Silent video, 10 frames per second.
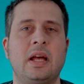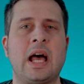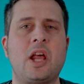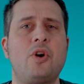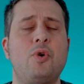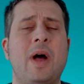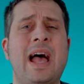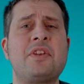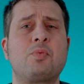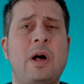Hello,
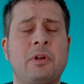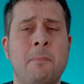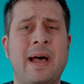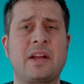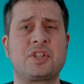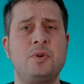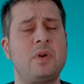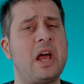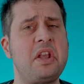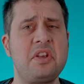and welcome back to
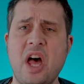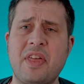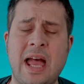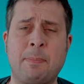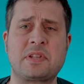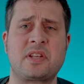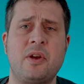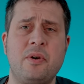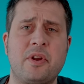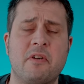another
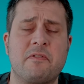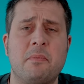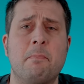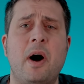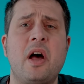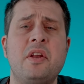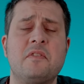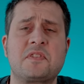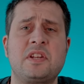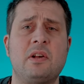episode of Mind
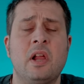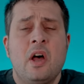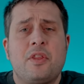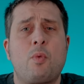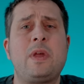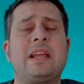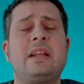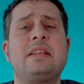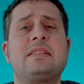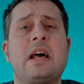of Steele, the
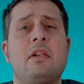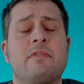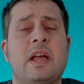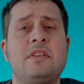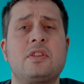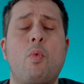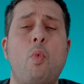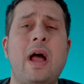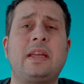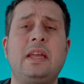weekly delve into the
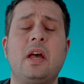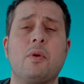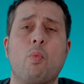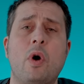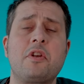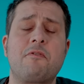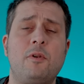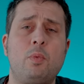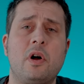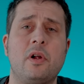wacky and
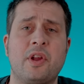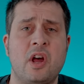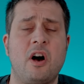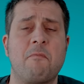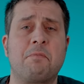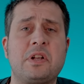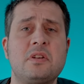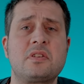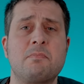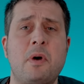wonderful world of
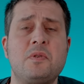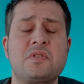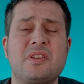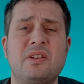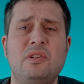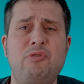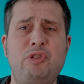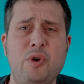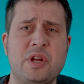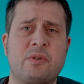Britain's most
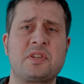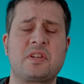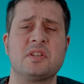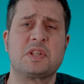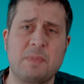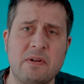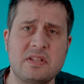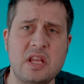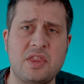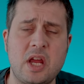ludicrous
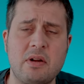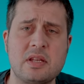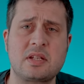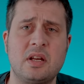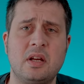conspiracy theorist,